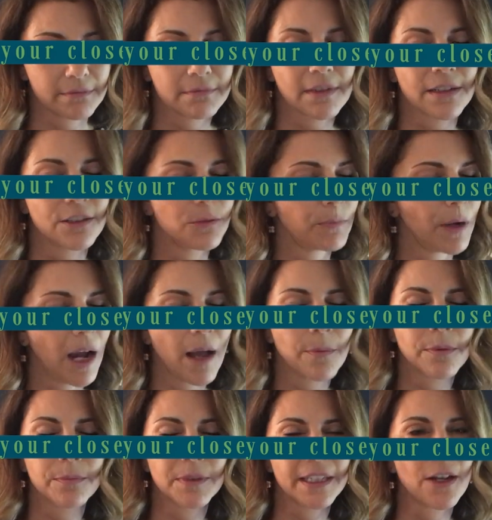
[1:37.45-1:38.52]
You
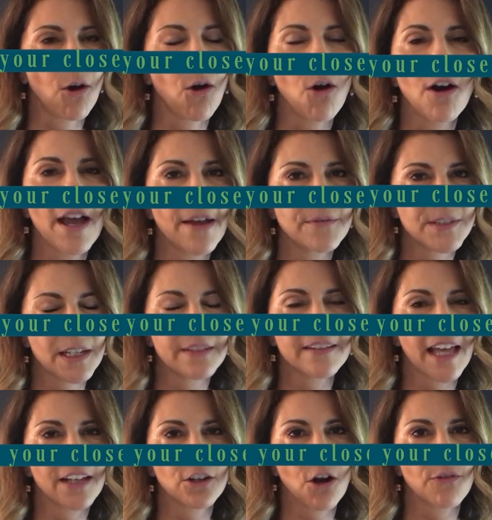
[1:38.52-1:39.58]
probably all have done
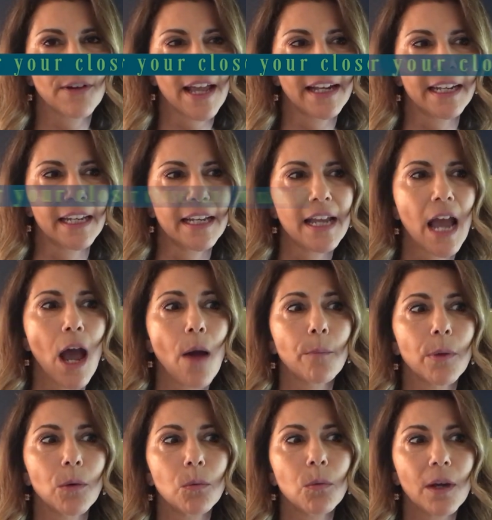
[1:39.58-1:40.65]
that already,
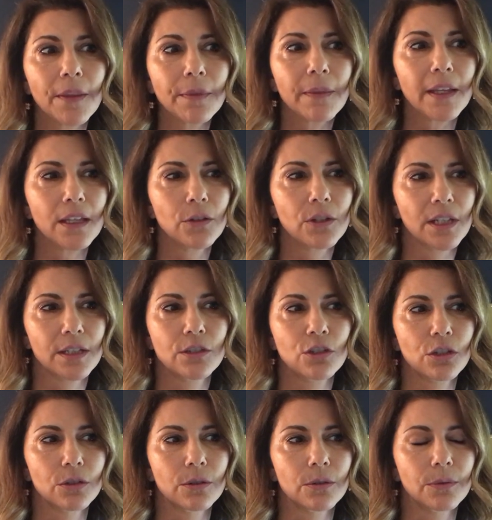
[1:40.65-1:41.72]
but one thing you can
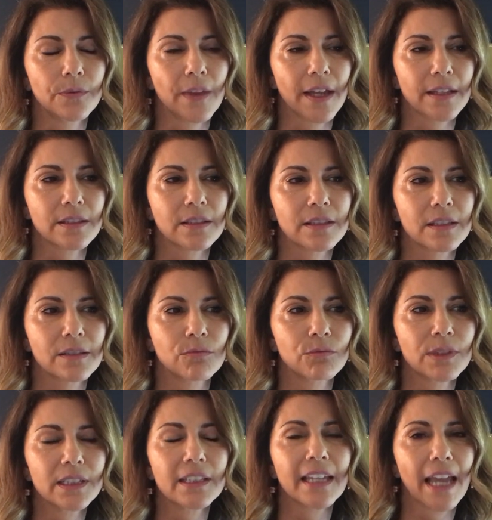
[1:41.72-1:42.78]
do that's
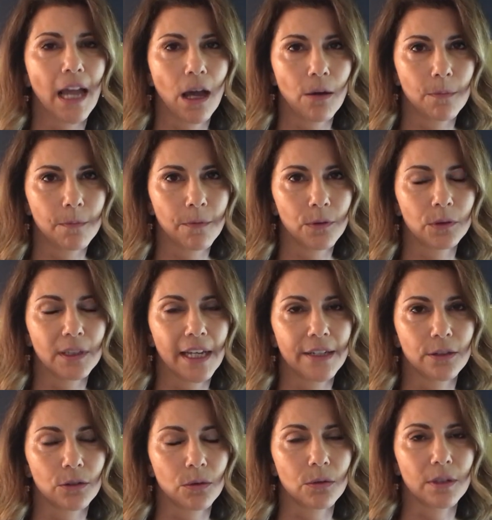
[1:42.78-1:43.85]
really helpful
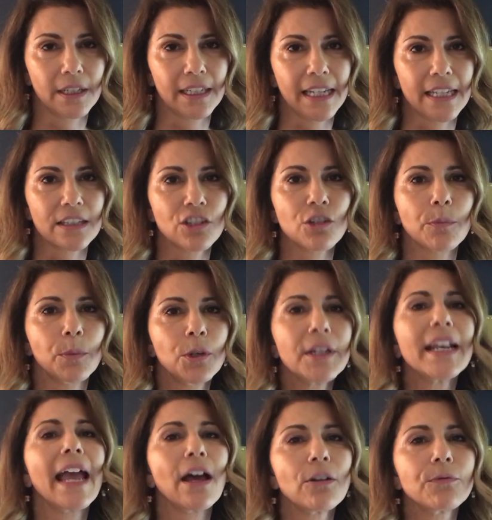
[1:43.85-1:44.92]
later on is to put
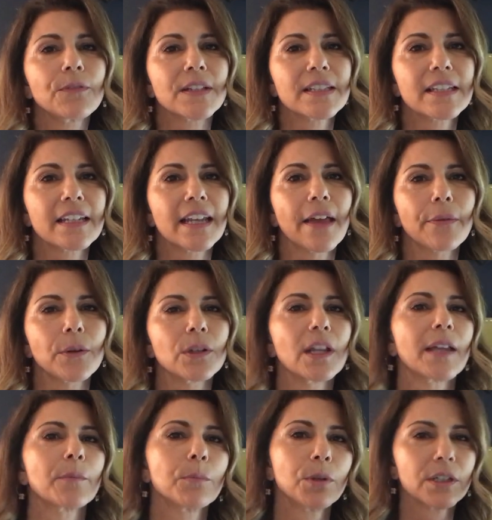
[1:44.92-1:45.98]
outfits together,
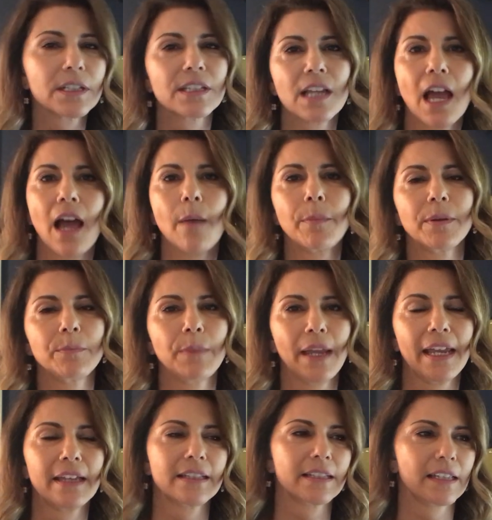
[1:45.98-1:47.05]
like put a top and
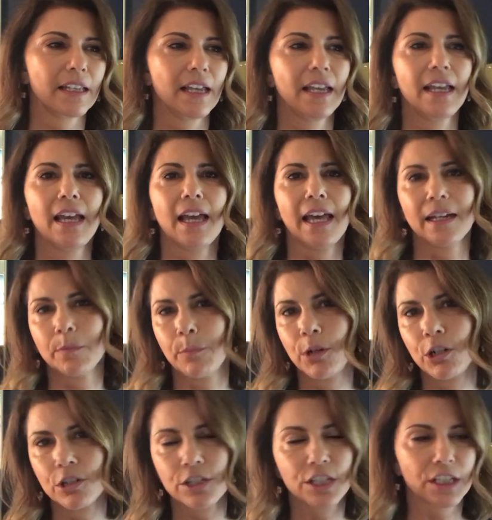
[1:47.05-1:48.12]
pants and a
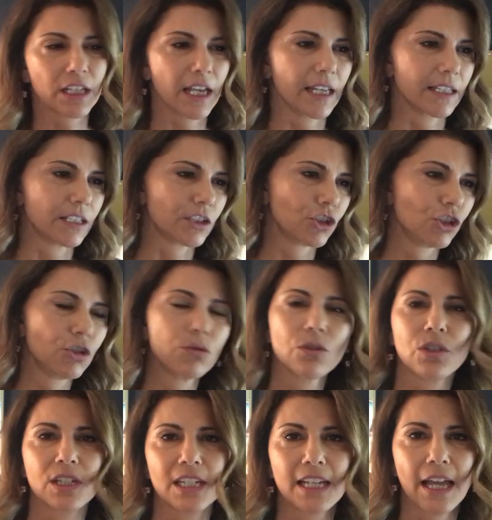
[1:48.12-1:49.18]
purse and
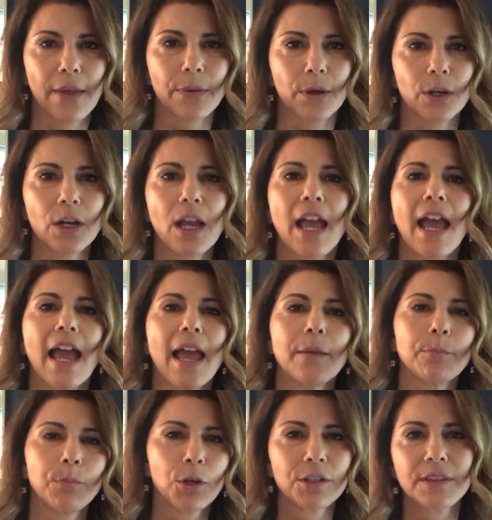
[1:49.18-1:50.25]
shoes together
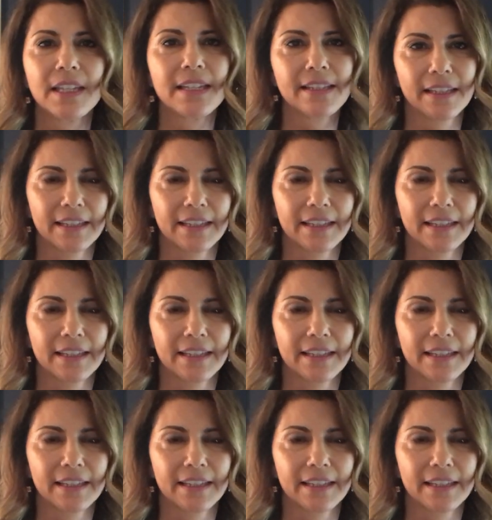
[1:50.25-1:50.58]
and put these